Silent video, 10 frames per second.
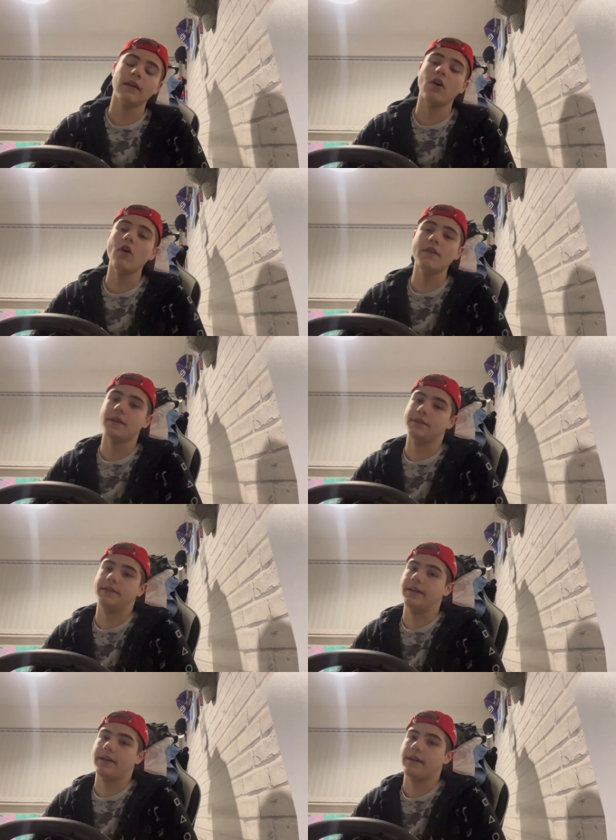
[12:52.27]

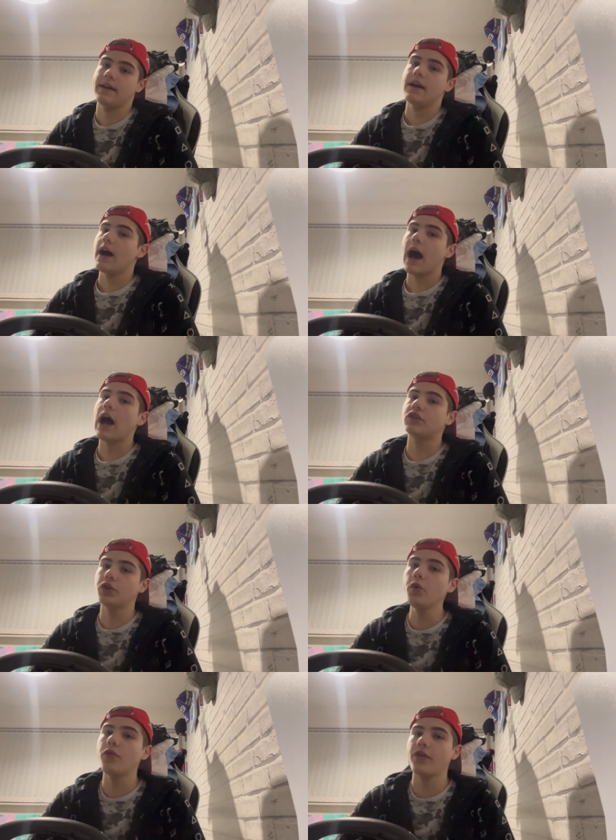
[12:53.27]
honestly, I
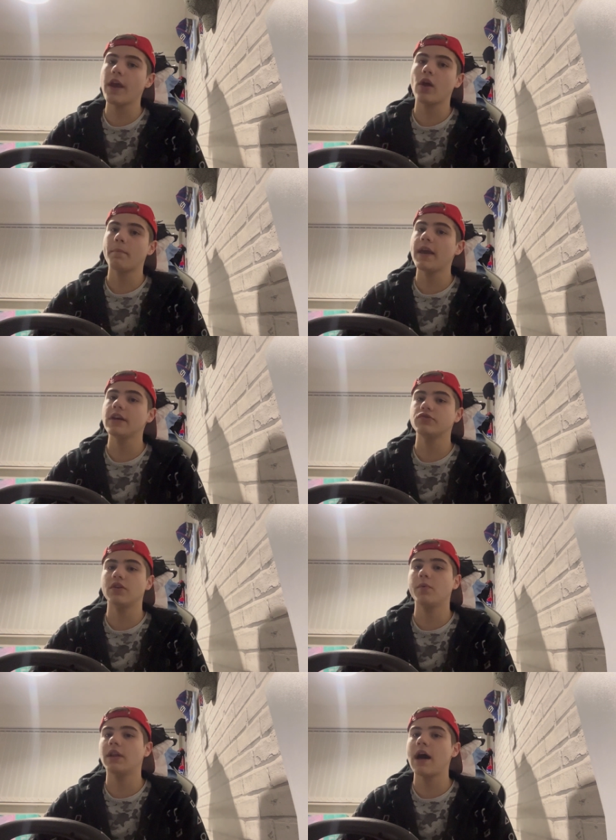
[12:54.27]
do think
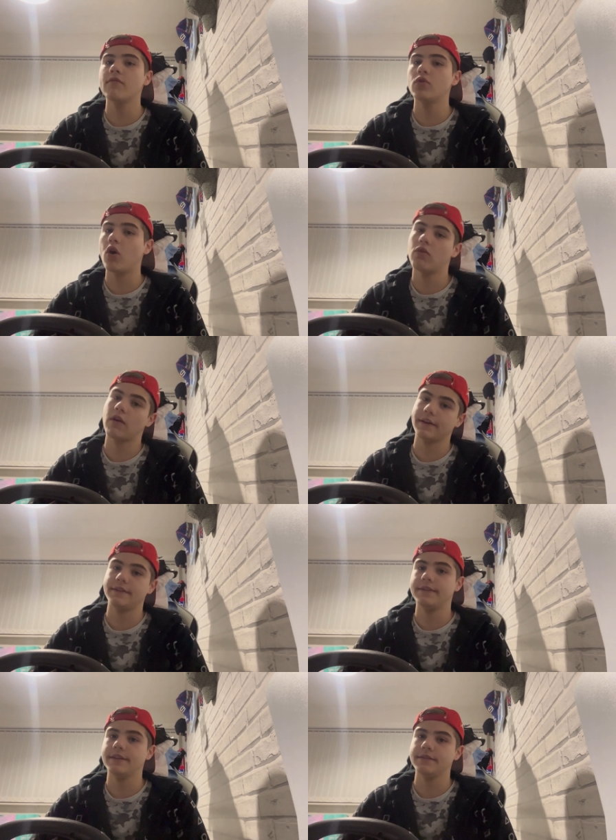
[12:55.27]
Piastri will have an alright
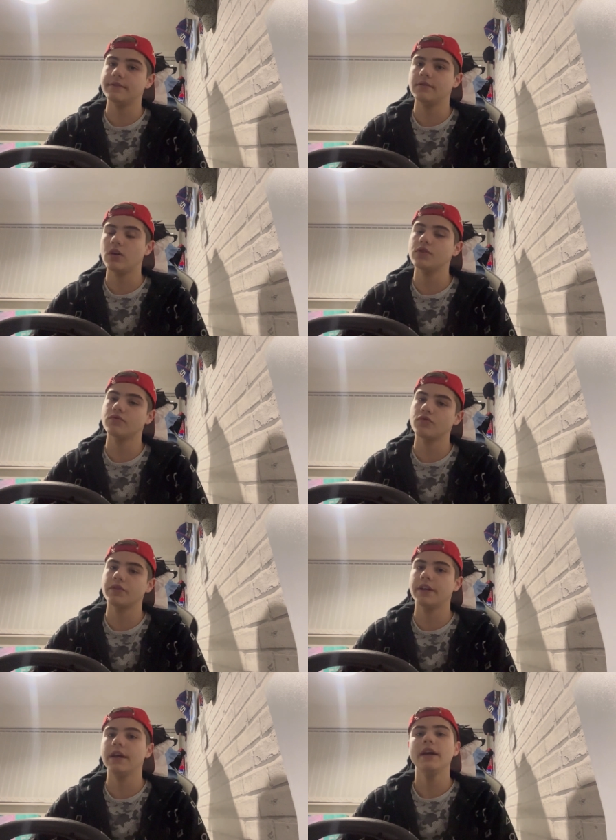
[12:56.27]
season as a
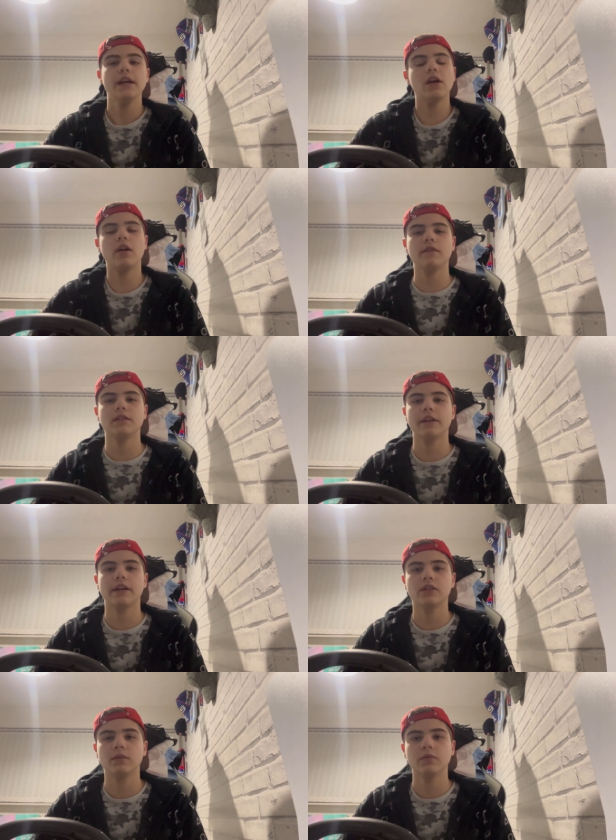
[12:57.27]
rookie. He'll obviously
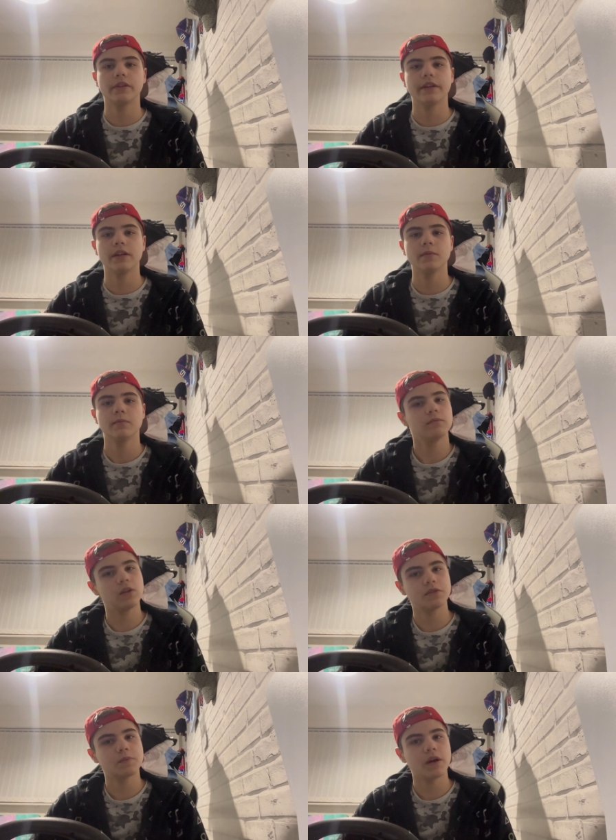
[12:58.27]
get top rookie though,
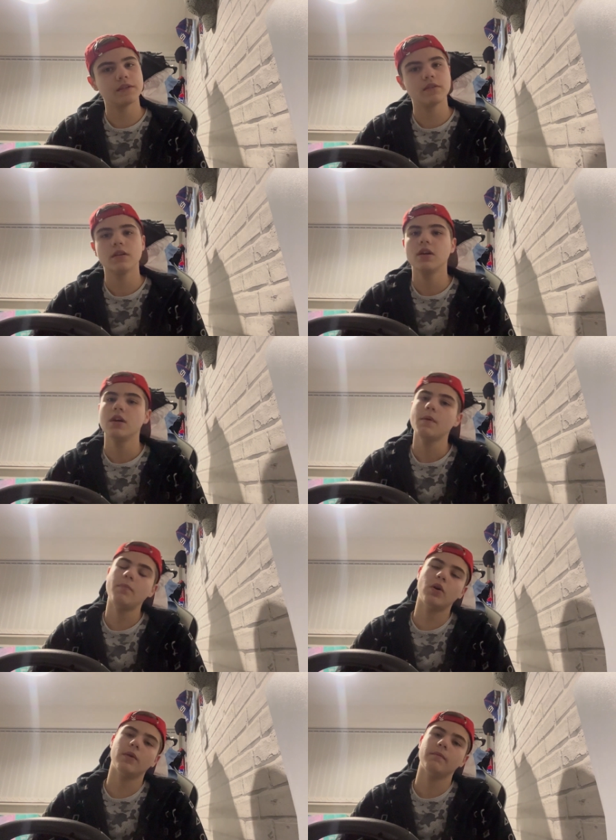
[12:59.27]
no surprise.
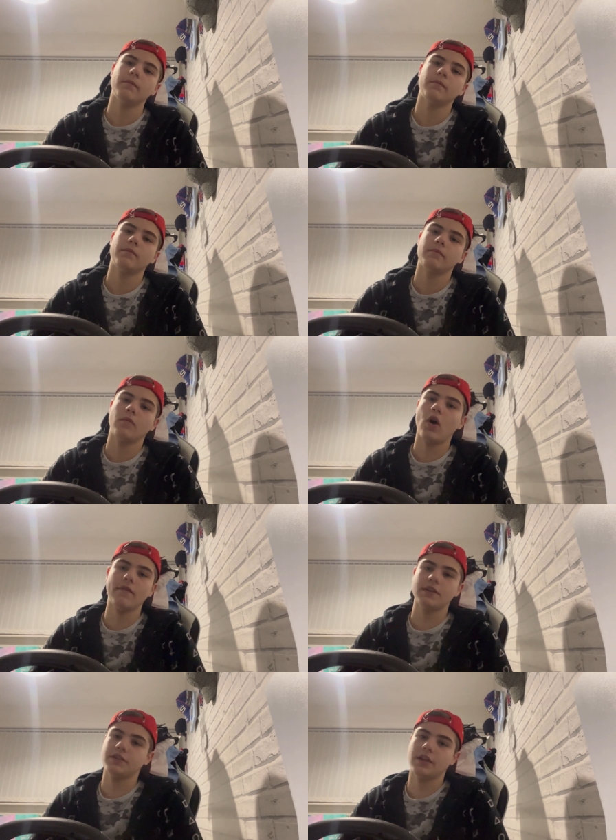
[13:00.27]
But,
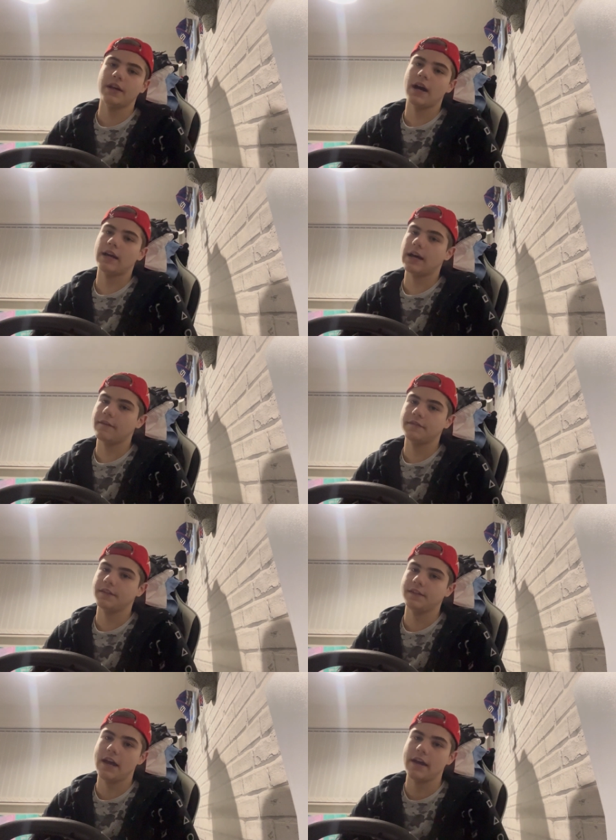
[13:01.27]
obviously, I have to
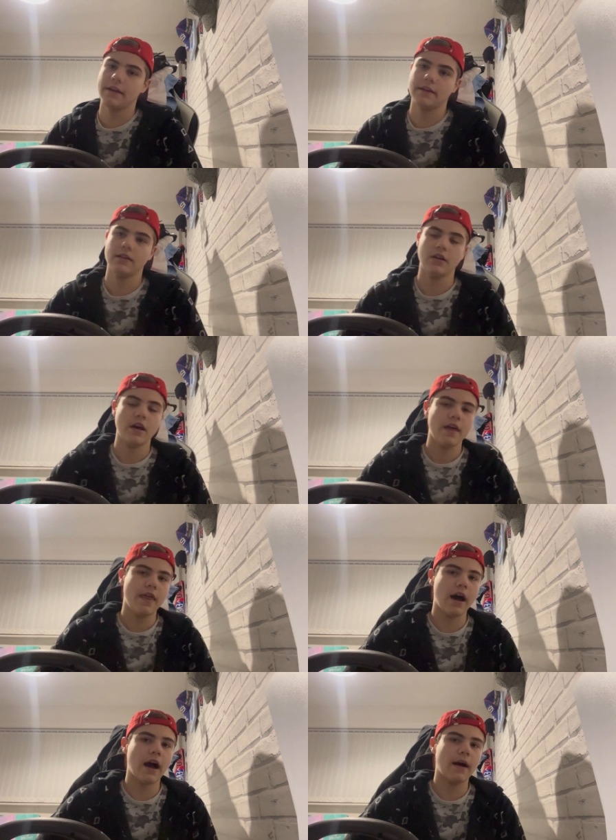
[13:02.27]
say
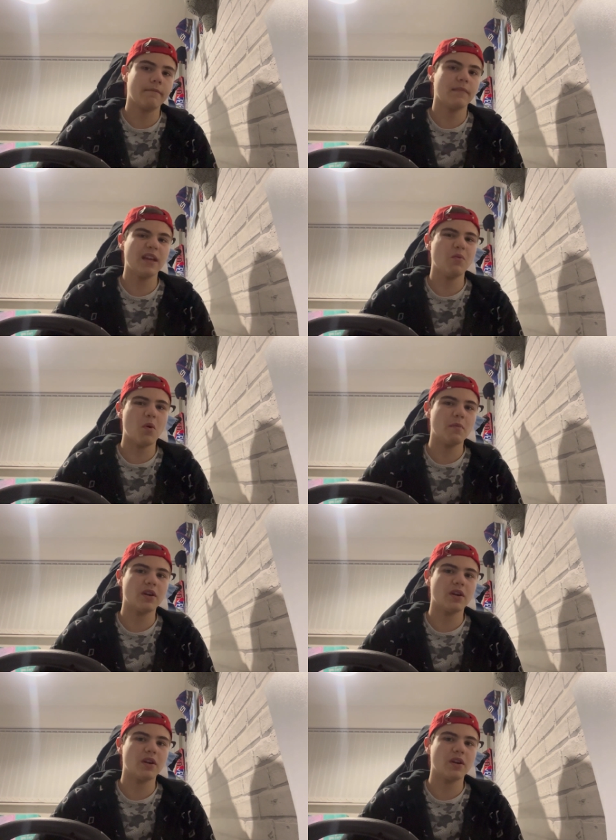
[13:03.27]
that he won't be